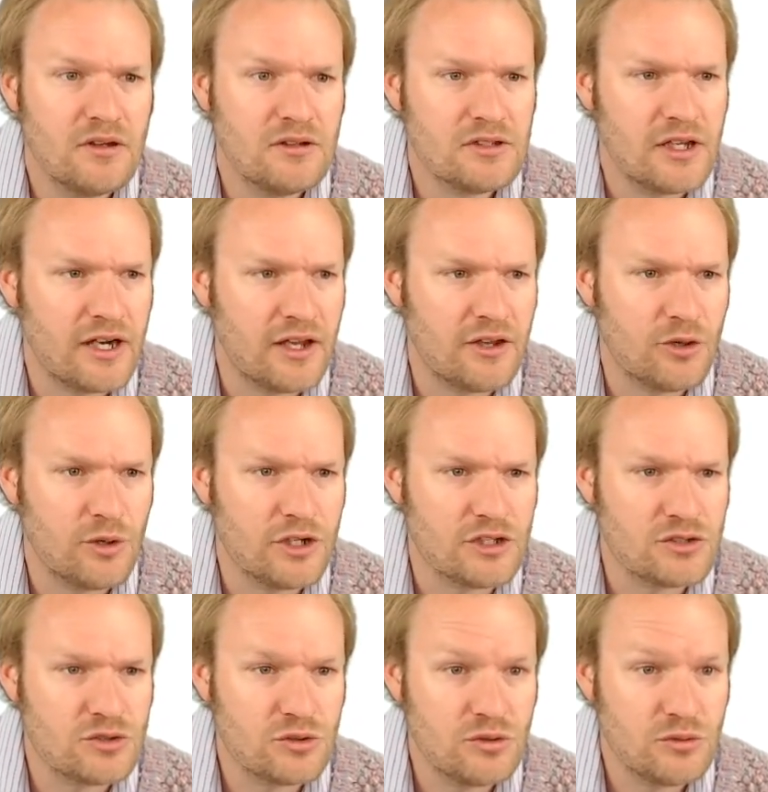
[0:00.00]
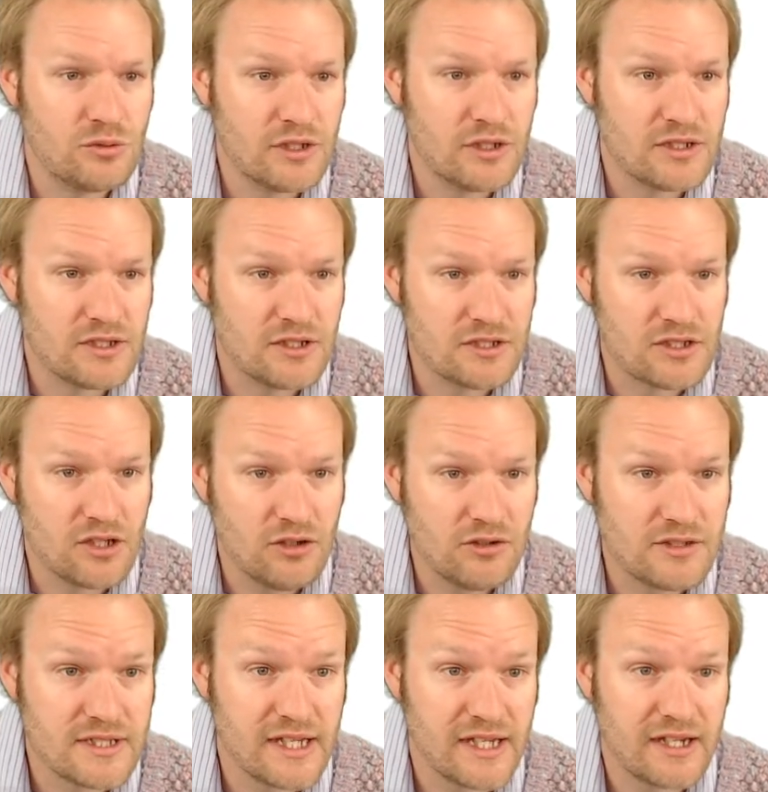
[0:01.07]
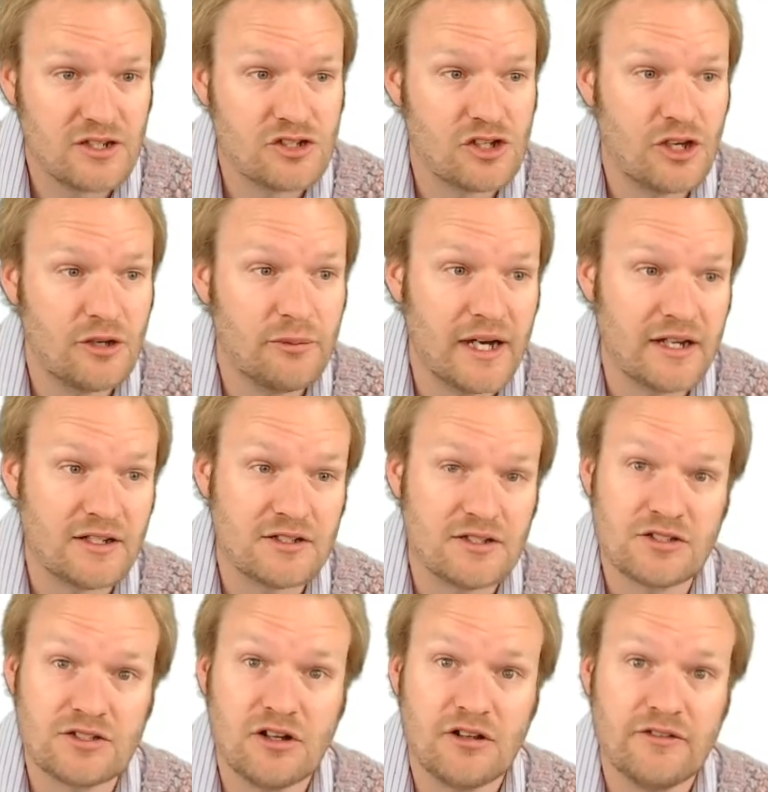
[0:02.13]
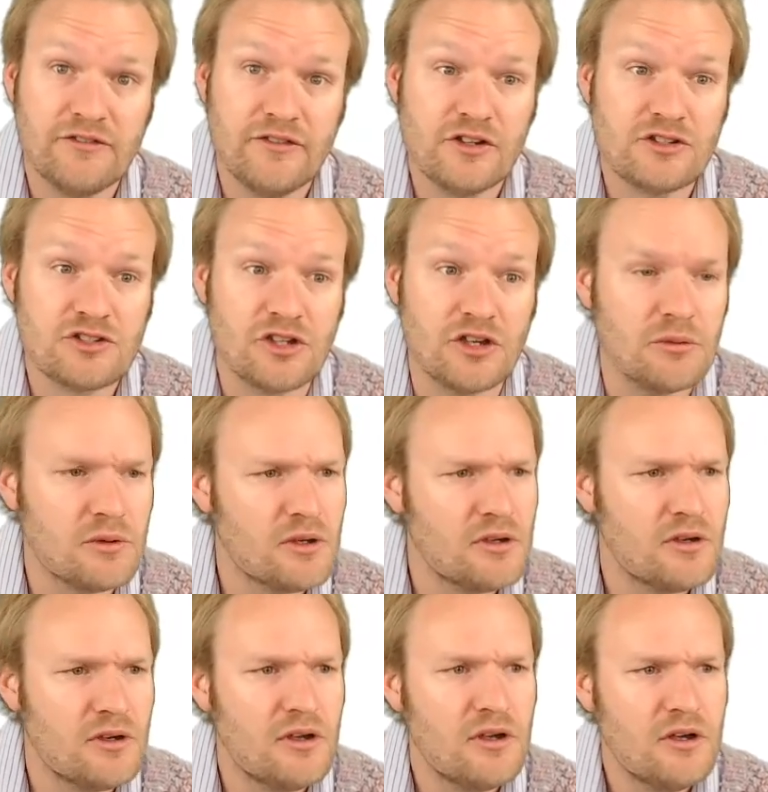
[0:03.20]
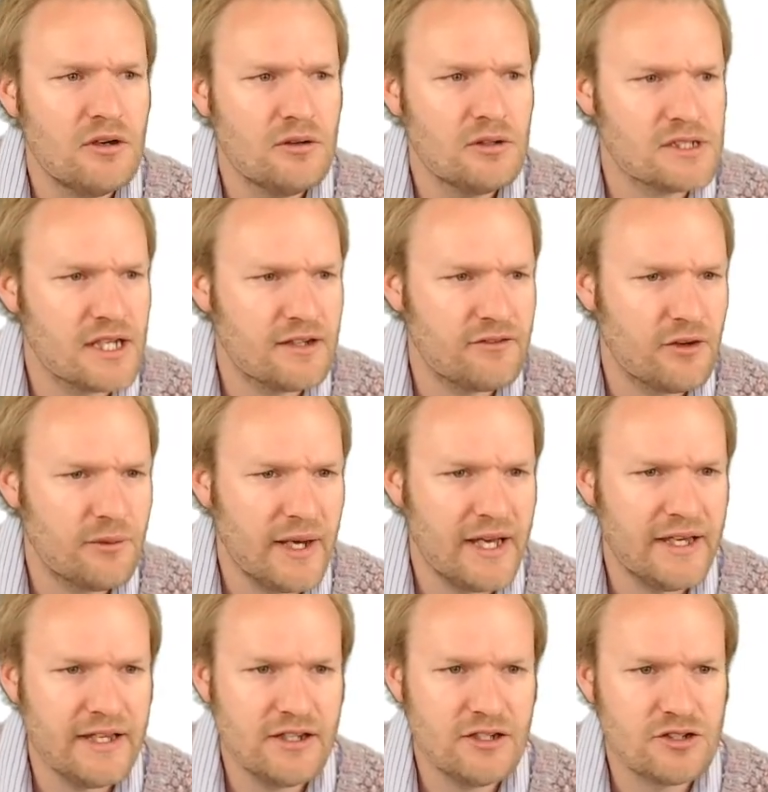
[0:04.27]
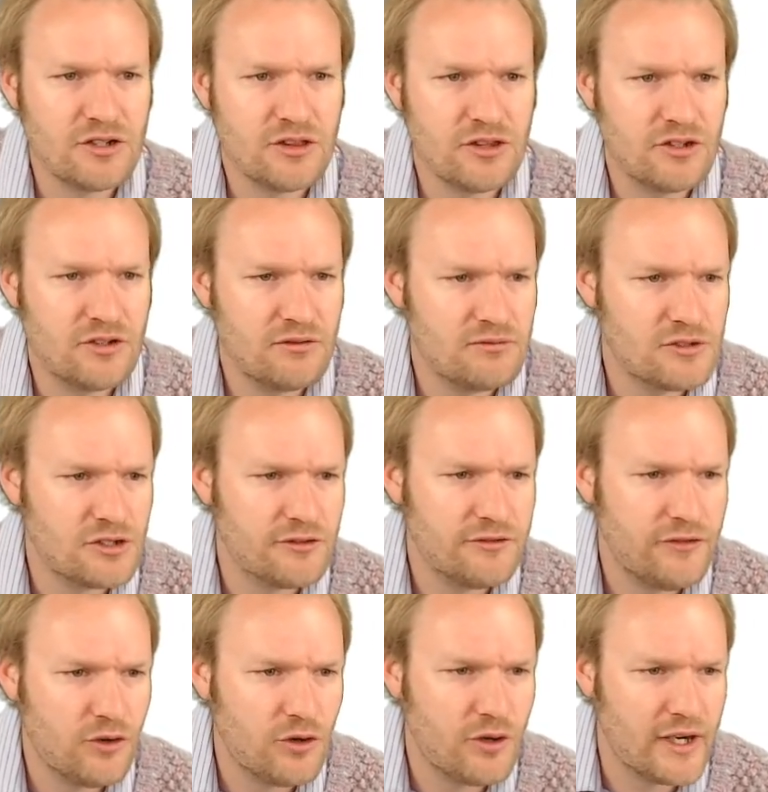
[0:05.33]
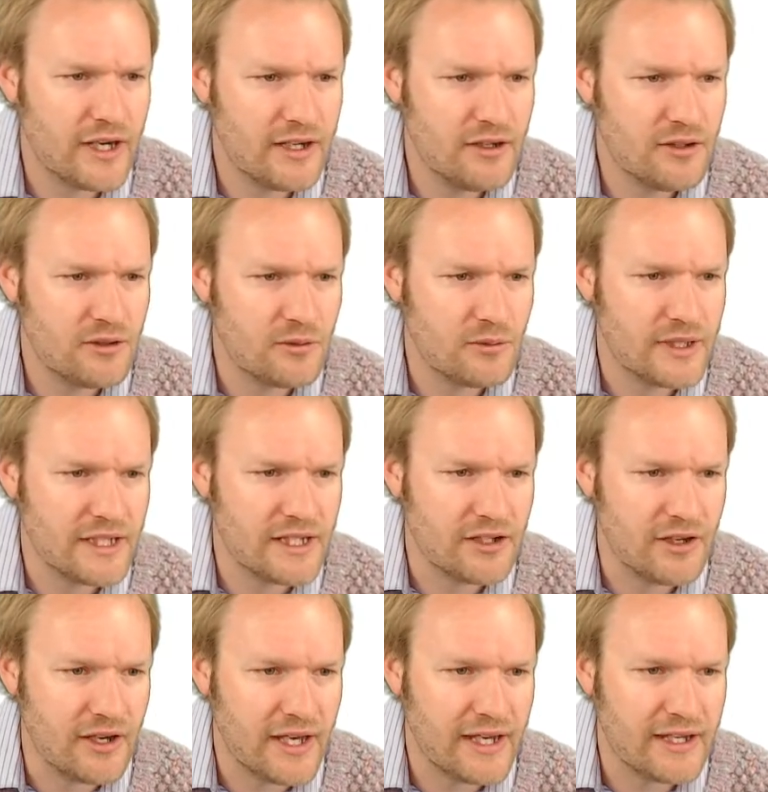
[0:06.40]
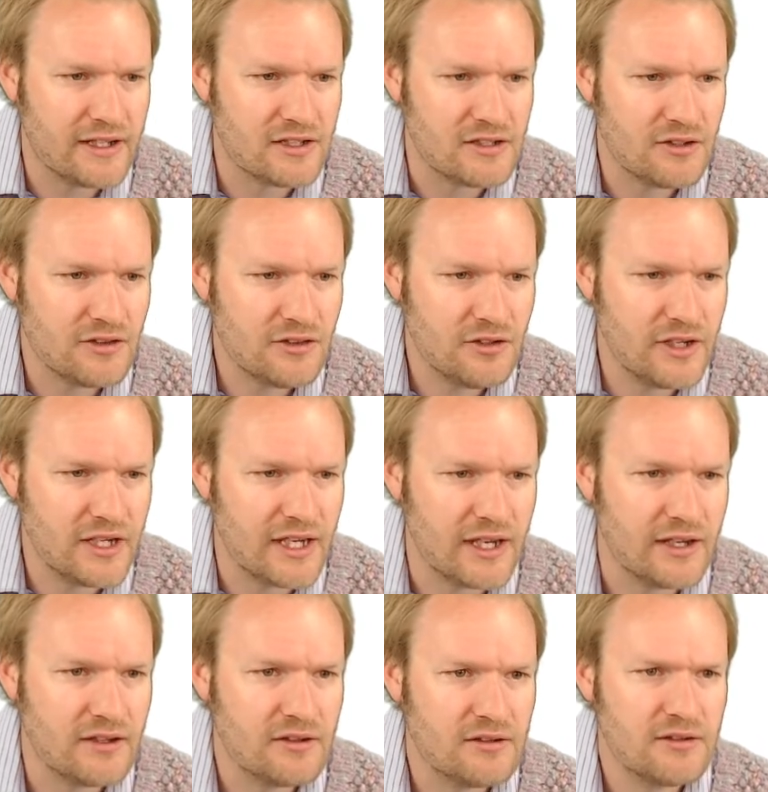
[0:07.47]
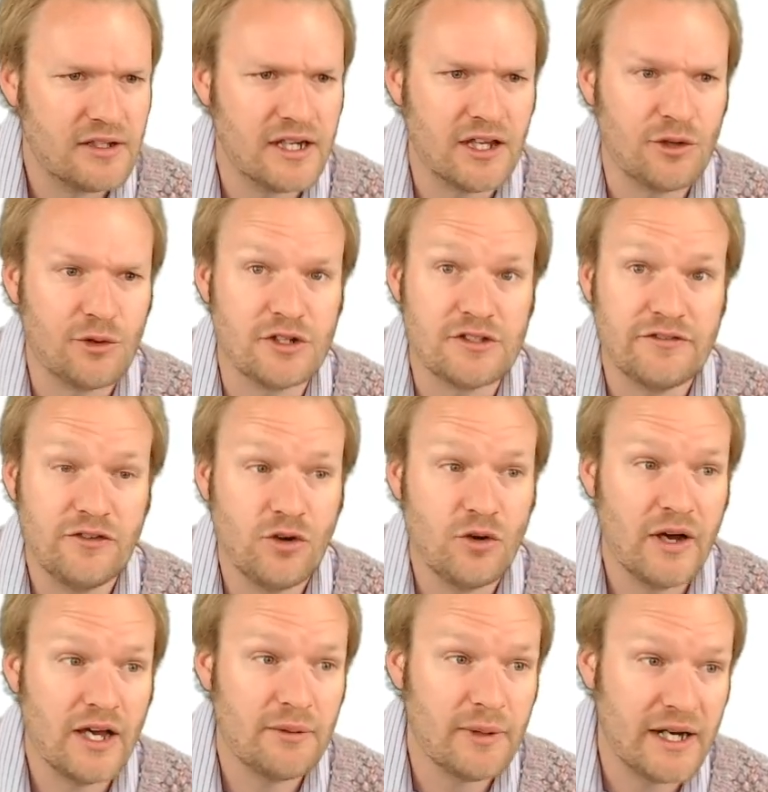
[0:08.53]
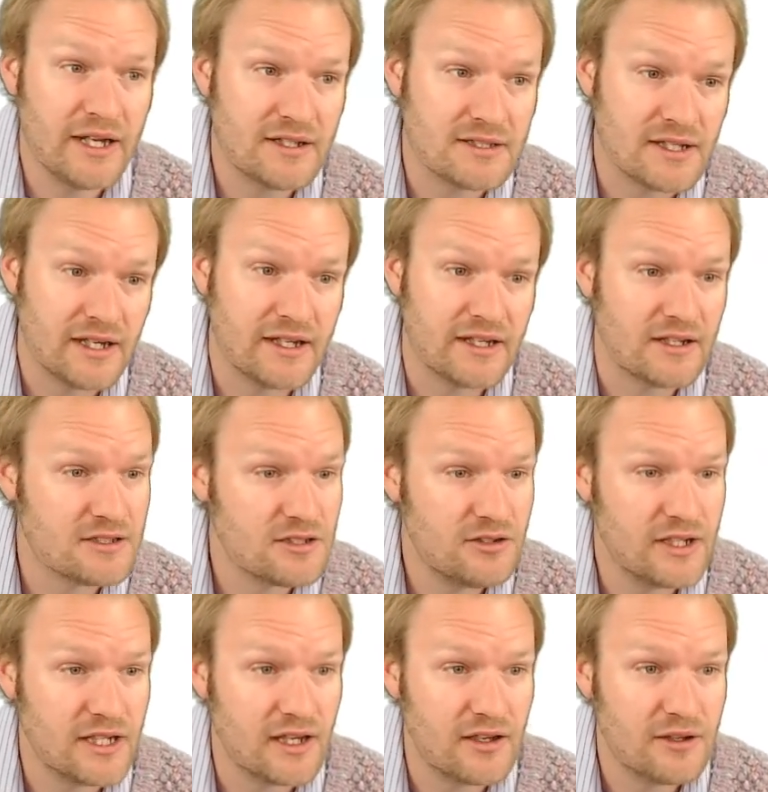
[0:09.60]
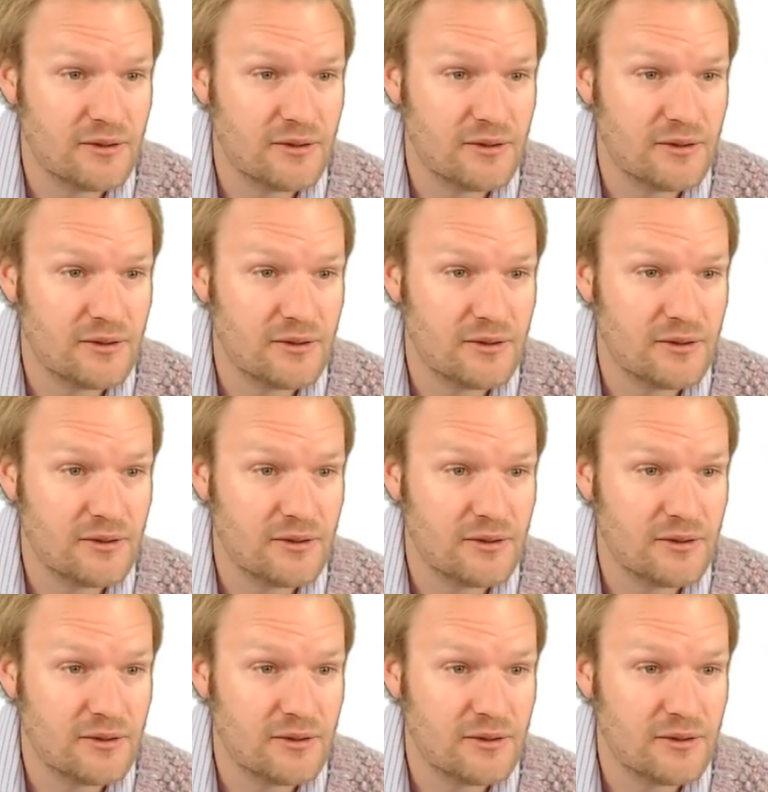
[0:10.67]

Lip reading: So in other words, what's this whole second term minus this whole first term? Well, to get from a to 4a, we need to add 3a. In other words, 4a minus a is 3a.